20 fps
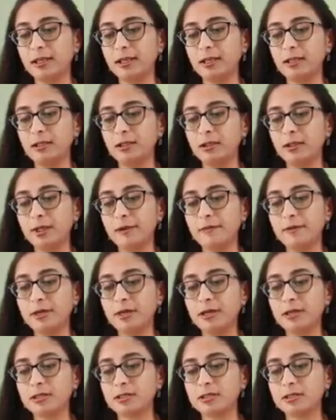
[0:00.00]
Okay,
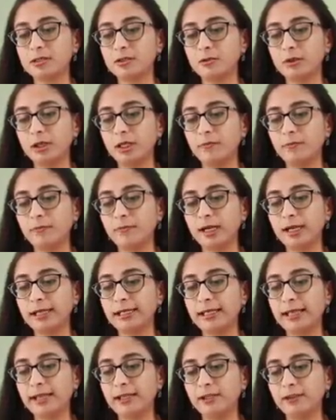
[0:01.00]
so we'll mark a
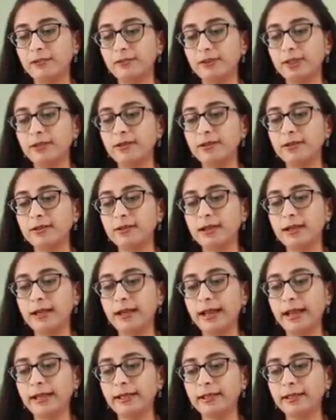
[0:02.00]
line over here,
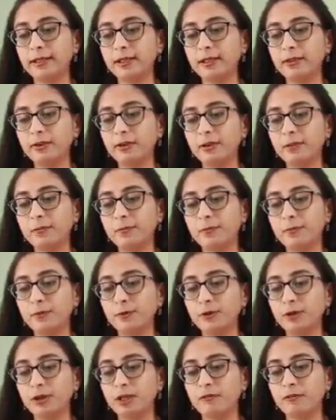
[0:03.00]
and here we'll
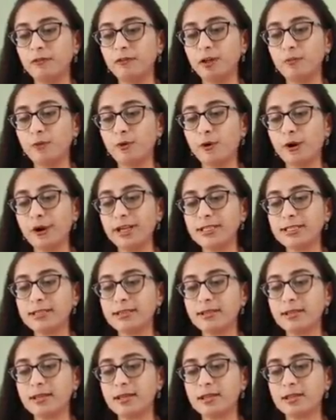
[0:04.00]
put different
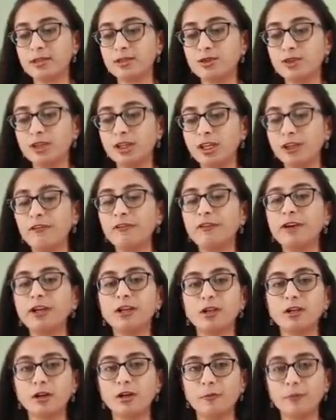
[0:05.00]
points. So
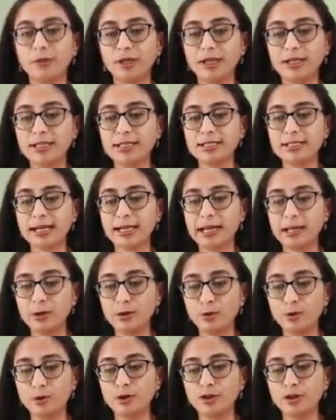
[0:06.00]
different components are
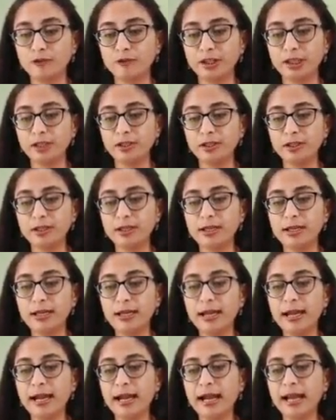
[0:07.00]
loaded over here,
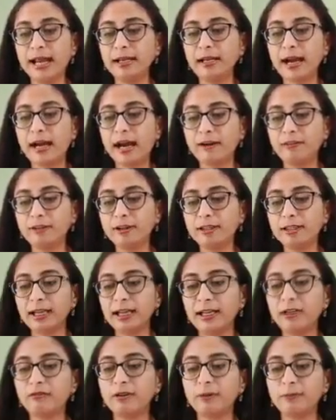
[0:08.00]
and after
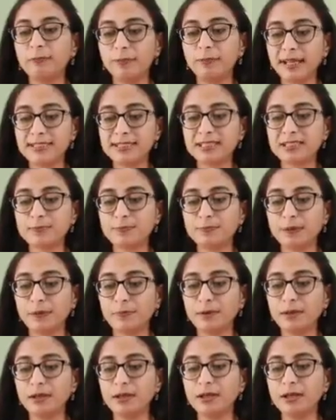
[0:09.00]
that we place this
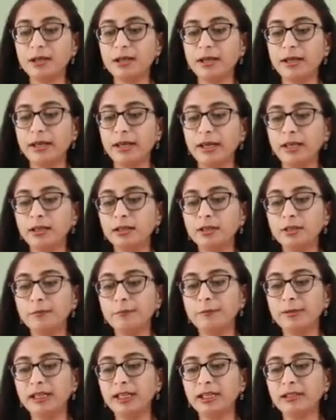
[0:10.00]
paper in
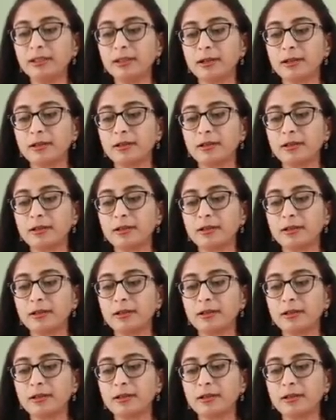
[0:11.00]
a beaker.